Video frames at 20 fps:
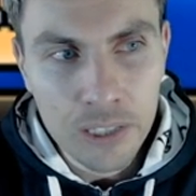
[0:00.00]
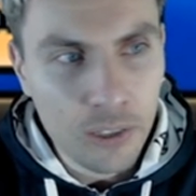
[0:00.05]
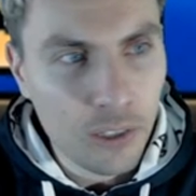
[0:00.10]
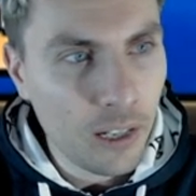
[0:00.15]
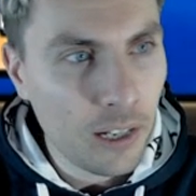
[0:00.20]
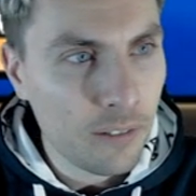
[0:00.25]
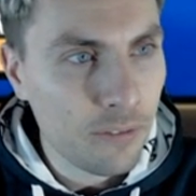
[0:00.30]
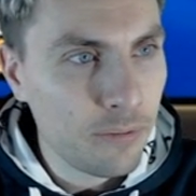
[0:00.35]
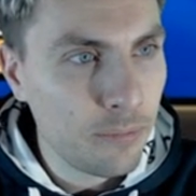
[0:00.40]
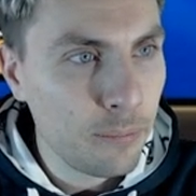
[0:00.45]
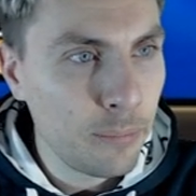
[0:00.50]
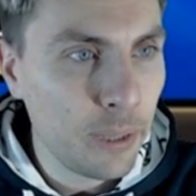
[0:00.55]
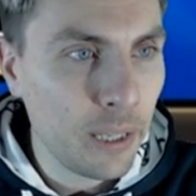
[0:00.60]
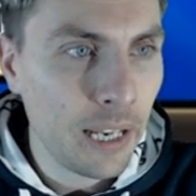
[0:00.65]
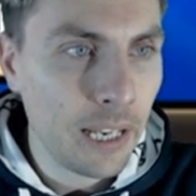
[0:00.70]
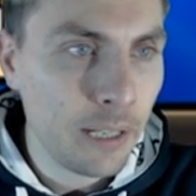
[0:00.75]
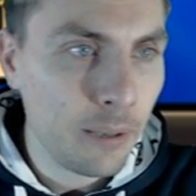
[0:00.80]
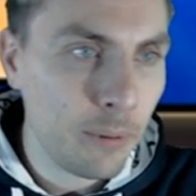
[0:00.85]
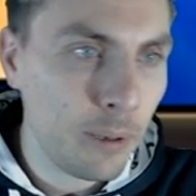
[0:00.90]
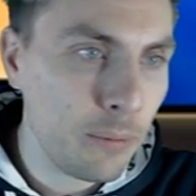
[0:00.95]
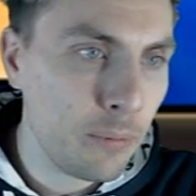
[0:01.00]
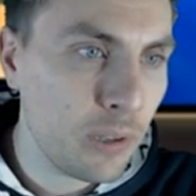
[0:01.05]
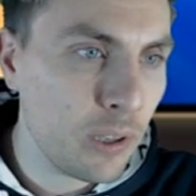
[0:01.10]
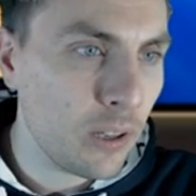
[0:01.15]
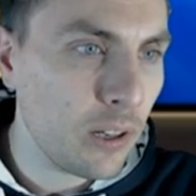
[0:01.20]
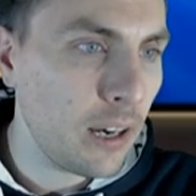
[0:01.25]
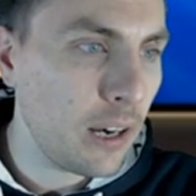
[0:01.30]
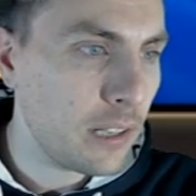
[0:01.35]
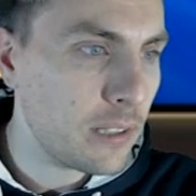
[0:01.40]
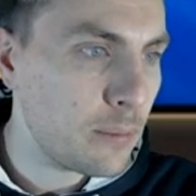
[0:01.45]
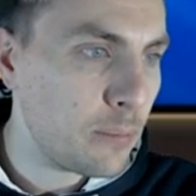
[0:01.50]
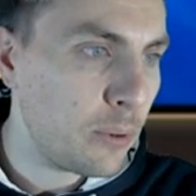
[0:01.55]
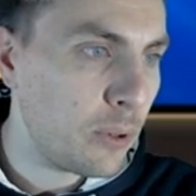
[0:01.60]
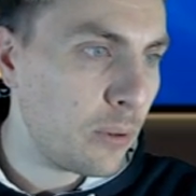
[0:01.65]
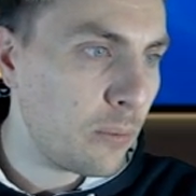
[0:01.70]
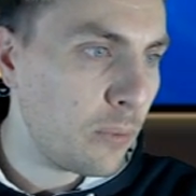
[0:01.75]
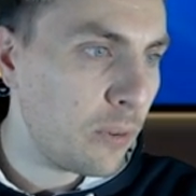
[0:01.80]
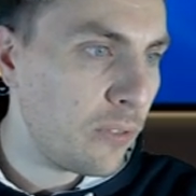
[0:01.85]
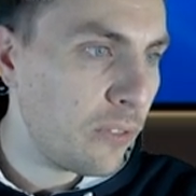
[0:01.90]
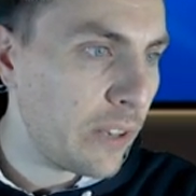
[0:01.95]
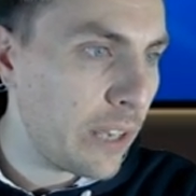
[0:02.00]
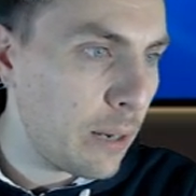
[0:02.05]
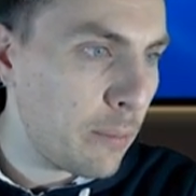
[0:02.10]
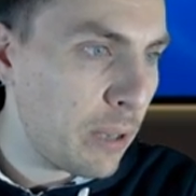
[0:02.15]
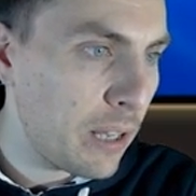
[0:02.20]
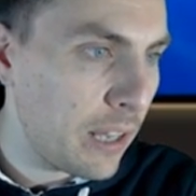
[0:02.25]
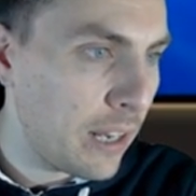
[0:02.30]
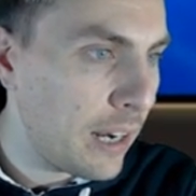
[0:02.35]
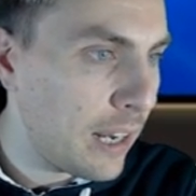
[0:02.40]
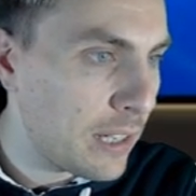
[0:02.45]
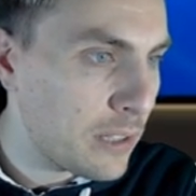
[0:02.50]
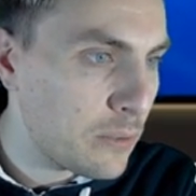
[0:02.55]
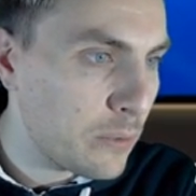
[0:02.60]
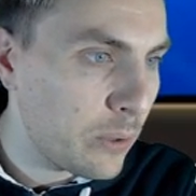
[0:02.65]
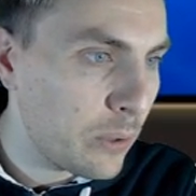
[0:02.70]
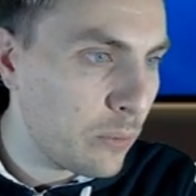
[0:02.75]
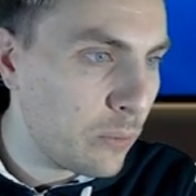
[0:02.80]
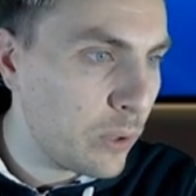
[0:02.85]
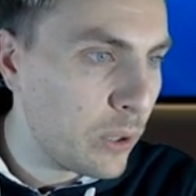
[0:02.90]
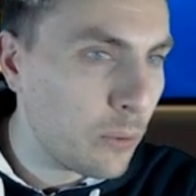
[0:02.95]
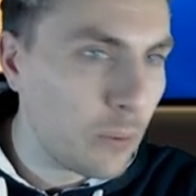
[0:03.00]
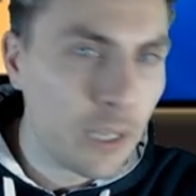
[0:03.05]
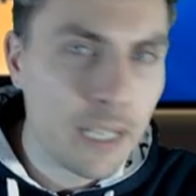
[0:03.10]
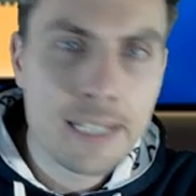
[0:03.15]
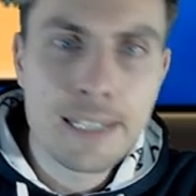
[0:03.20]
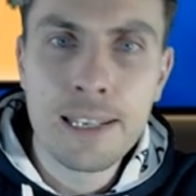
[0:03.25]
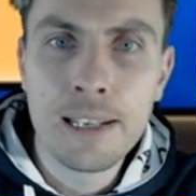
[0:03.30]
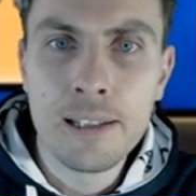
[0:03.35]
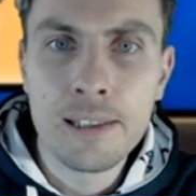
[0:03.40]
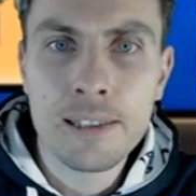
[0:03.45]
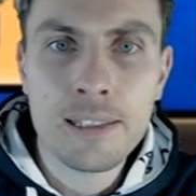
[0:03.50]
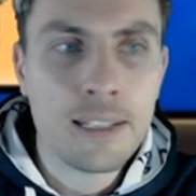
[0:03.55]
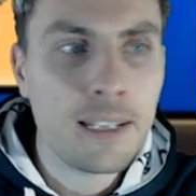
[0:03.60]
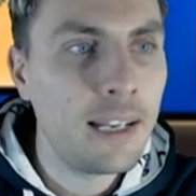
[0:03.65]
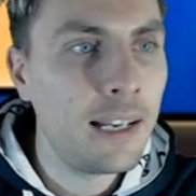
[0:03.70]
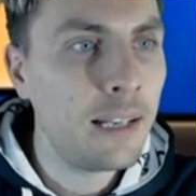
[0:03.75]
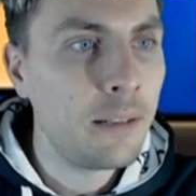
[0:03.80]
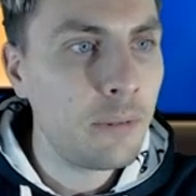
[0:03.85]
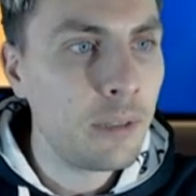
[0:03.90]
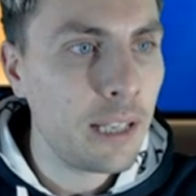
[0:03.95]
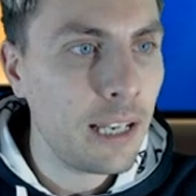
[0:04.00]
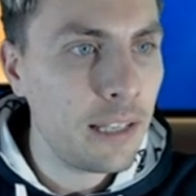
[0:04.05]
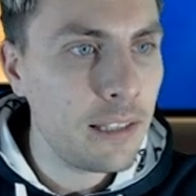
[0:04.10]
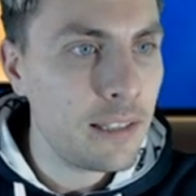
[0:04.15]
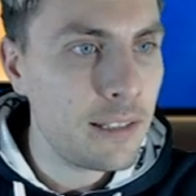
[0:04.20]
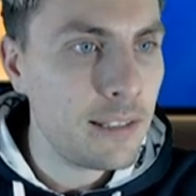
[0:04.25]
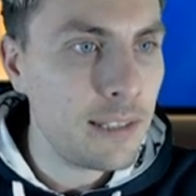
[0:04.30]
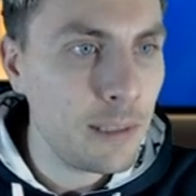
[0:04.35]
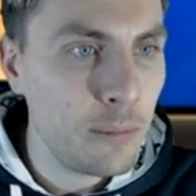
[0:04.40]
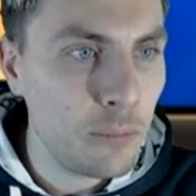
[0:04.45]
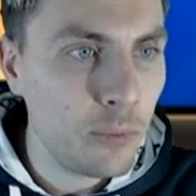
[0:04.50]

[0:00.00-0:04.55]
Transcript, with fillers: could have. But anyway, we've got an next opponent. We'll forget about that last one. We don't want to tilt, and we'll get into team